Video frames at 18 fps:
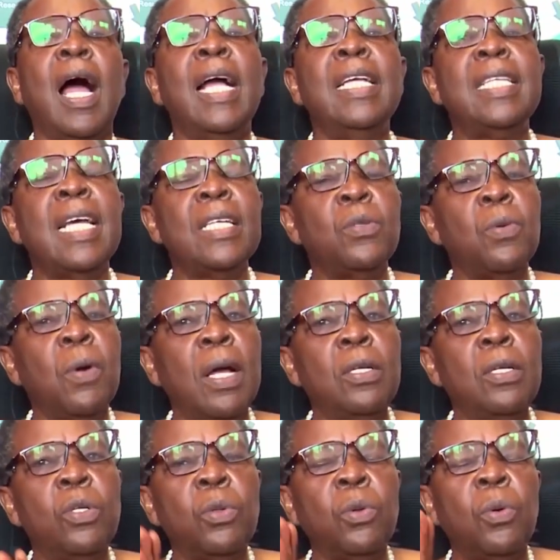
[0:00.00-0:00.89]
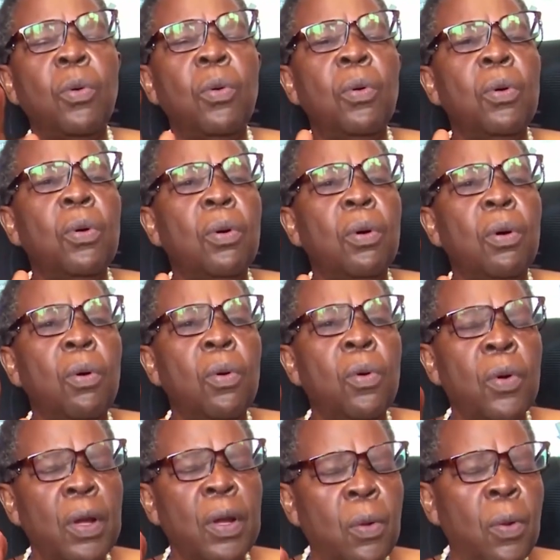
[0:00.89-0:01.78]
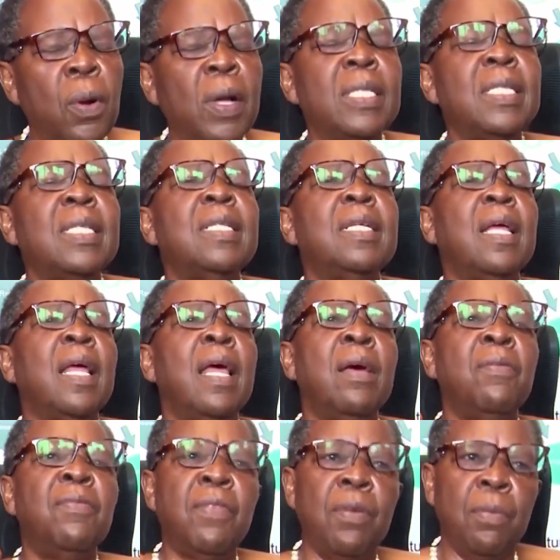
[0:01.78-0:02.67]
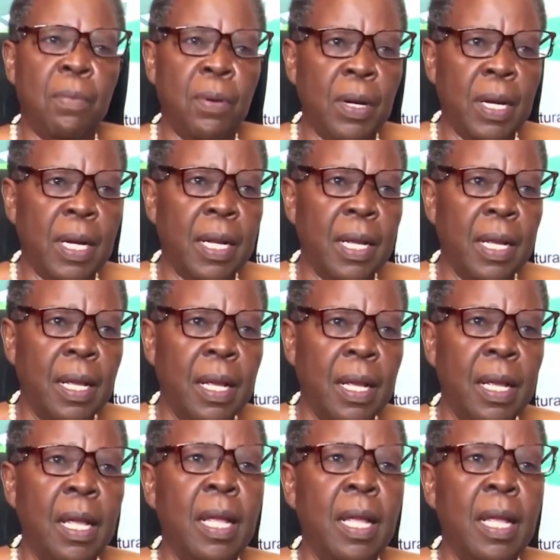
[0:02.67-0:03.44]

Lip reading: I just want to request everybody